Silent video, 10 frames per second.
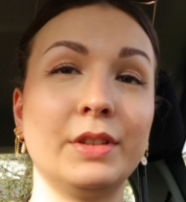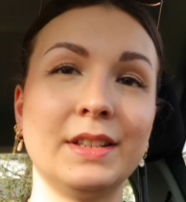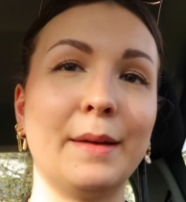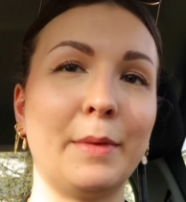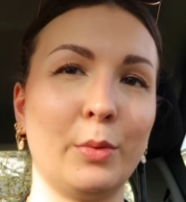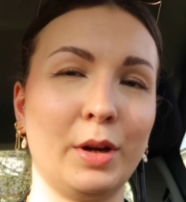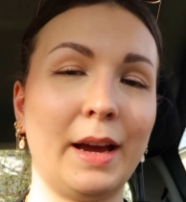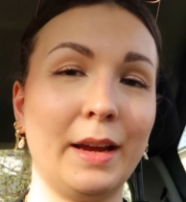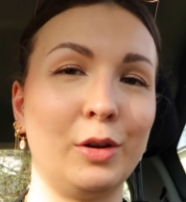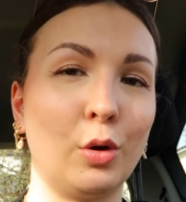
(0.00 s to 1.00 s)
Every time
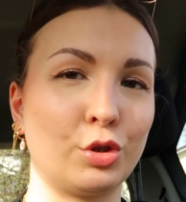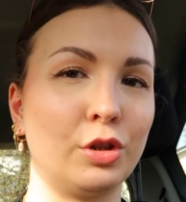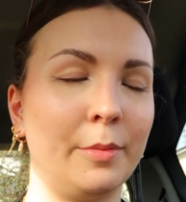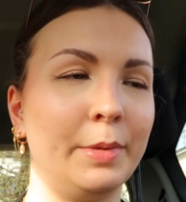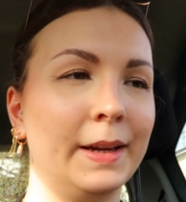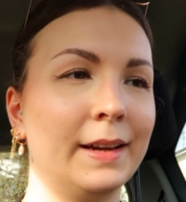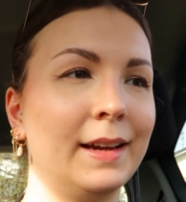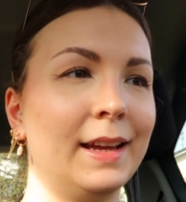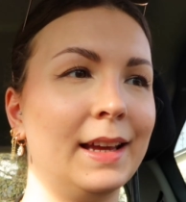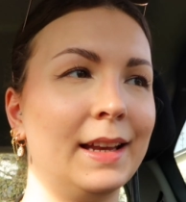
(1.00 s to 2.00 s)
I go
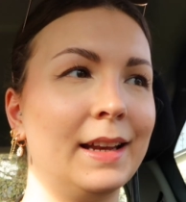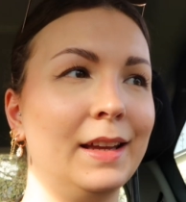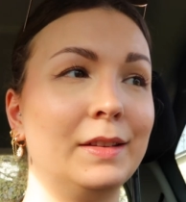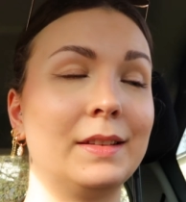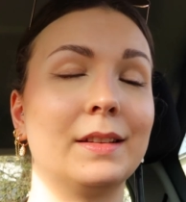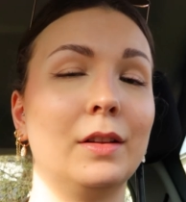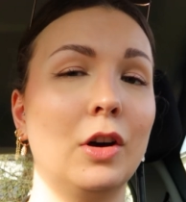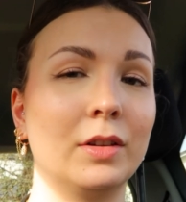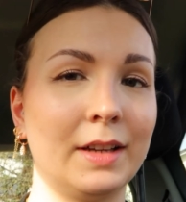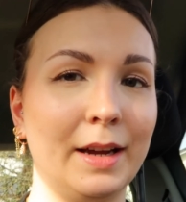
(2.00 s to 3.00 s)
shopping, and it's a
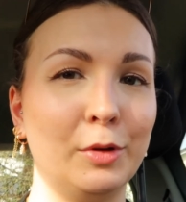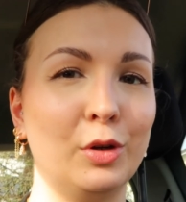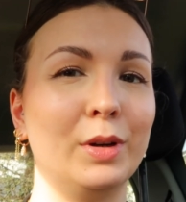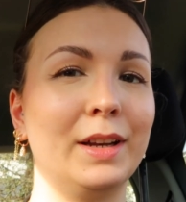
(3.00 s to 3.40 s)
long time ago